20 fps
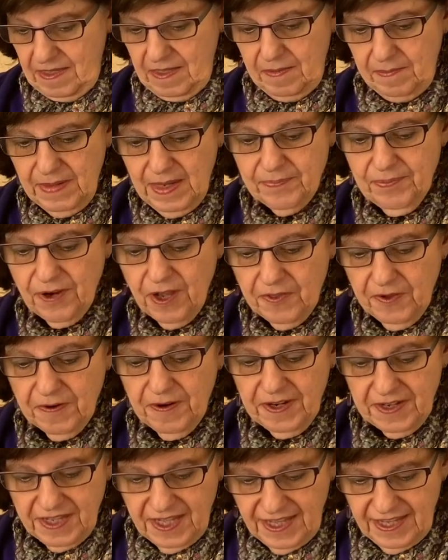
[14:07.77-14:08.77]
My brother
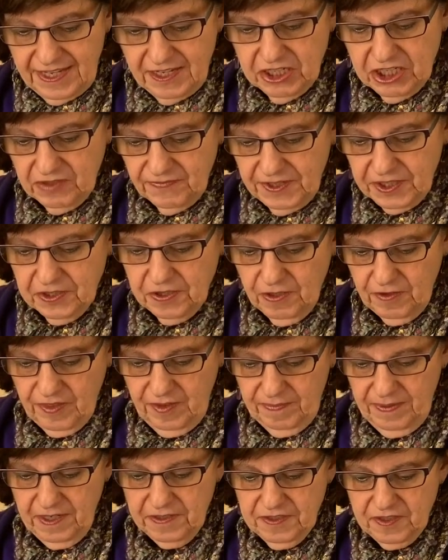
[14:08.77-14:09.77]
occasionally took the
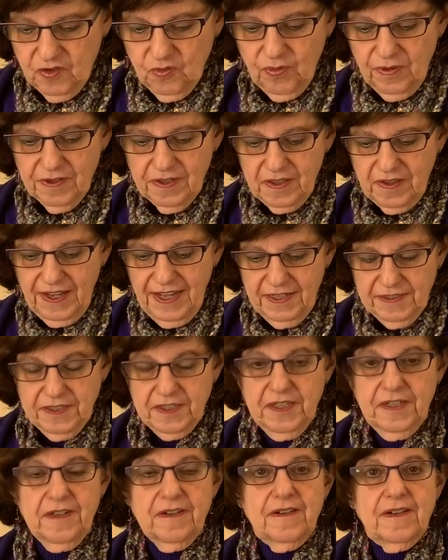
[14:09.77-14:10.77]
bus to work last
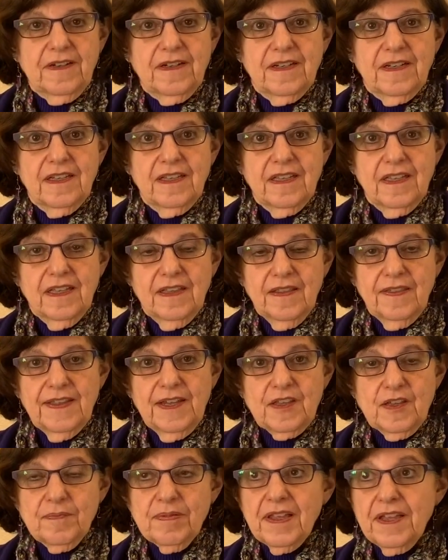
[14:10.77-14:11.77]
year.
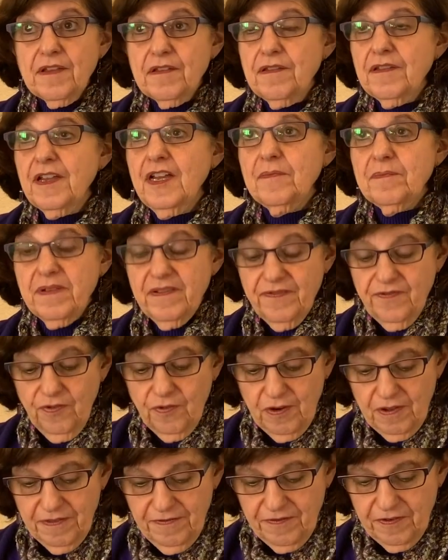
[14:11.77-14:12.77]
That's placing it
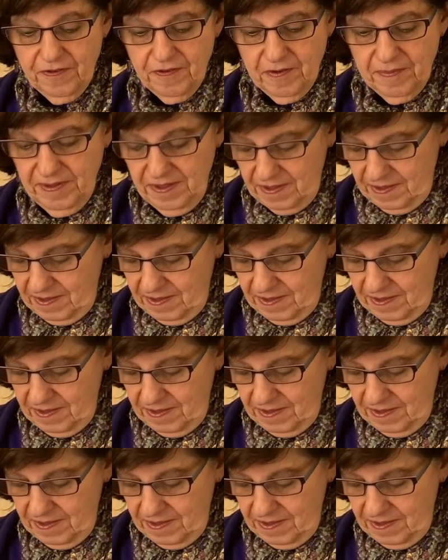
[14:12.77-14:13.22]
before the verb.